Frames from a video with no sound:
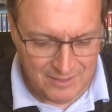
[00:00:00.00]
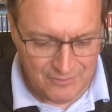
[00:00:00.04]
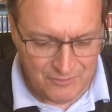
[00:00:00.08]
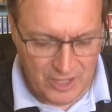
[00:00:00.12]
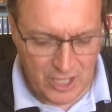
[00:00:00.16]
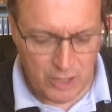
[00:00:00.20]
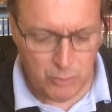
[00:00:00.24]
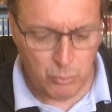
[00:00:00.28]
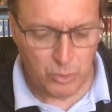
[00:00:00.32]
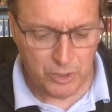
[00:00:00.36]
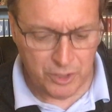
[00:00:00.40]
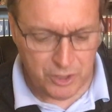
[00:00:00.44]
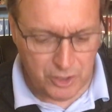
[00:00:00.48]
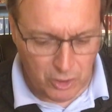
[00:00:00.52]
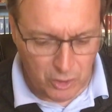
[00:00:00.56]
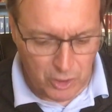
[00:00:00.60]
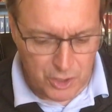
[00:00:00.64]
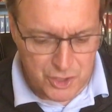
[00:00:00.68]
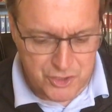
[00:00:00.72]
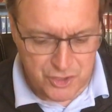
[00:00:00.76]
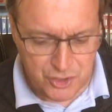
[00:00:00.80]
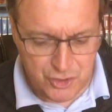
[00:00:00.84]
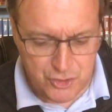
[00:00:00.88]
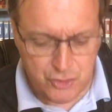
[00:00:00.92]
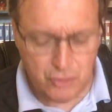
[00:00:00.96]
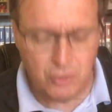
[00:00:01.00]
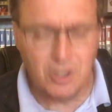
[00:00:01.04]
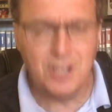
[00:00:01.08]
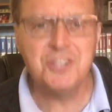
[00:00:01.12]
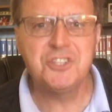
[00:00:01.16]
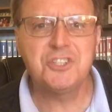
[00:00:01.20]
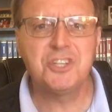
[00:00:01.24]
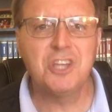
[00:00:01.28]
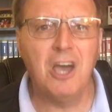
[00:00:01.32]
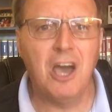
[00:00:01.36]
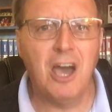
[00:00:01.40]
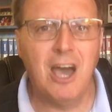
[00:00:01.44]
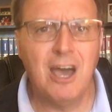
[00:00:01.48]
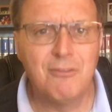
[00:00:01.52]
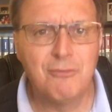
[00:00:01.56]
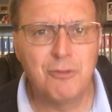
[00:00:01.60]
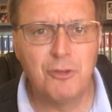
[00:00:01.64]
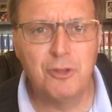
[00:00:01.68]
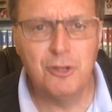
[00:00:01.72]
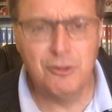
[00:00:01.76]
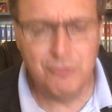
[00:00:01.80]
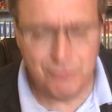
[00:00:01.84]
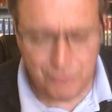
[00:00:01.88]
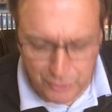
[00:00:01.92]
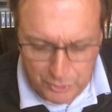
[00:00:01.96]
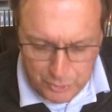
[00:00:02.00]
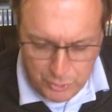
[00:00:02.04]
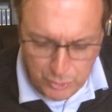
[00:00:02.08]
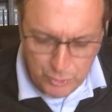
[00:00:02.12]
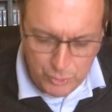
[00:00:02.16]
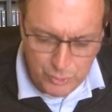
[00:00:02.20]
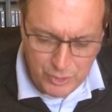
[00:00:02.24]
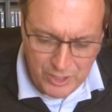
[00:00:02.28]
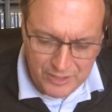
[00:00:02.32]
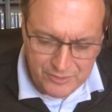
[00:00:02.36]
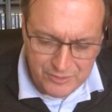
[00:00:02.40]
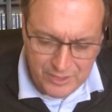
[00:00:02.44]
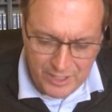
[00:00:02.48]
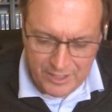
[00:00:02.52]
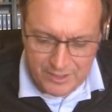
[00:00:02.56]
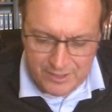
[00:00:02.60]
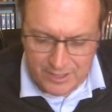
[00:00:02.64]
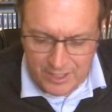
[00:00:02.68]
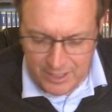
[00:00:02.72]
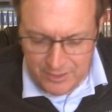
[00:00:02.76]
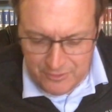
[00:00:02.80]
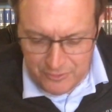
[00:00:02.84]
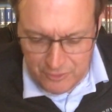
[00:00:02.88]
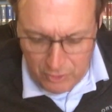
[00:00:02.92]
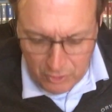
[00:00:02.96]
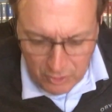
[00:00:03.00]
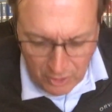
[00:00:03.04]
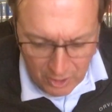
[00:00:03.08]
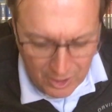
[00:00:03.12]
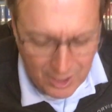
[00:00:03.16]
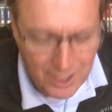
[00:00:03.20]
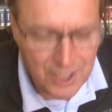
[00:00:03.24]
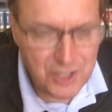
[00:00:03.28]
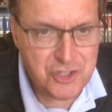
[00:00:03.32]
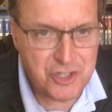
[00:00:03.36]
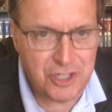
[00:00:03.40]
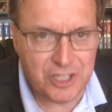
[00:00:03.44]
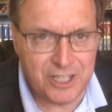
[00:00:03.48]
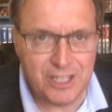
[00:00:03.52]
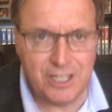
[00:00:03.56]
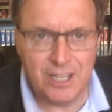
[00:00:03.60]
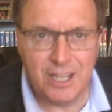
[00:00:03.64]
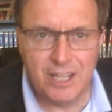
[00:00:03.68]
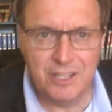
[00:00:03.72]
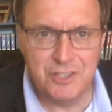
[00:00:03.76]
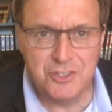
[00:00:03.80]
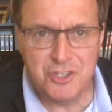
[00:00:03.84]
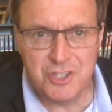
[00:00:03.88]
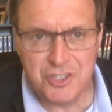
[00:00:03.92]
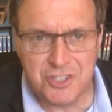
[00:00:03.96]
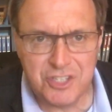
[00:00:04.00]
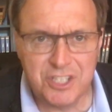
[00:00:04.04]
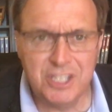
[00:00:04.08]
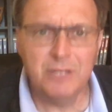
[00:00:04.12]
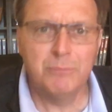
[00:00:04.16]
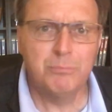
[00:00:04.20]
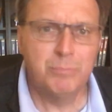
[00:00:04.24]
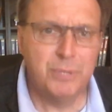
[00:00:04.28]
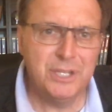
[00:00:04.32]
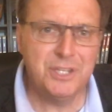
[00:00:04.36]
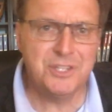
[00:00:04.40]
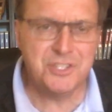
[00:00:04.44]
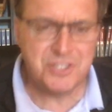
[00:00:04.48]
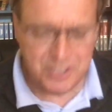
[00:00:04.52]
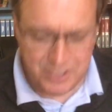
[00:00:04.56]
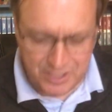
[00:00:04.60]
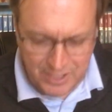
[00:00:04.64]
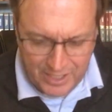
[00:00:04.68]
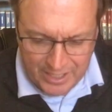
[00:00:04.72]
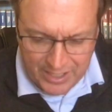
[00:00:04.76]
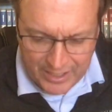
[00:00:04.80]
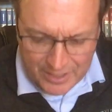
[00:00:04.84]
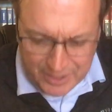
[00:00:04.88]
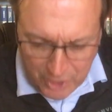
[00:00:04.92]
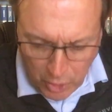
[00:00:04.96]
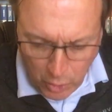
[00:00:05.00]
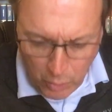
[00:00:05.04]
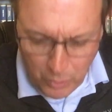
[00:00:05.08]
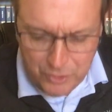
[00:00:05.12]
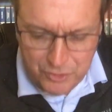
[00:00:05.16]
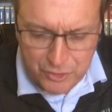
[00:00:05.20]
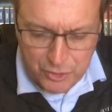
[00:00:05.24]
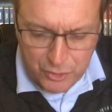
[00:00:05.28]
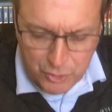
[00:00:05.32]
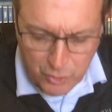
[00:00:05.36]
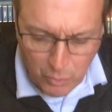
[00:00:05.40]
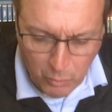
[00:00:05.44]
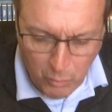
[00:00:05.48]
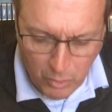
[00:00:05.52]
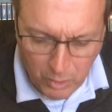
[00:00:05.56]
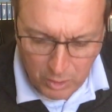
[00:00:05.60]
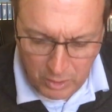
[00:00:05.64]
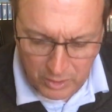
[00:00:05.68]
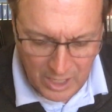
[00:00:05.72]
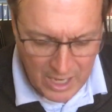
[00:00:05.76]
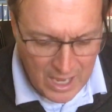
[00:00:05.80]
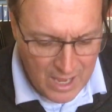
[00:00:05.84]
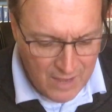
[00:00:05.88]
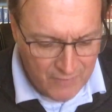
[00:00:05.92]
They were encouraged to trust God for their food and, and, and their lodging and, just get busy and go and do the work.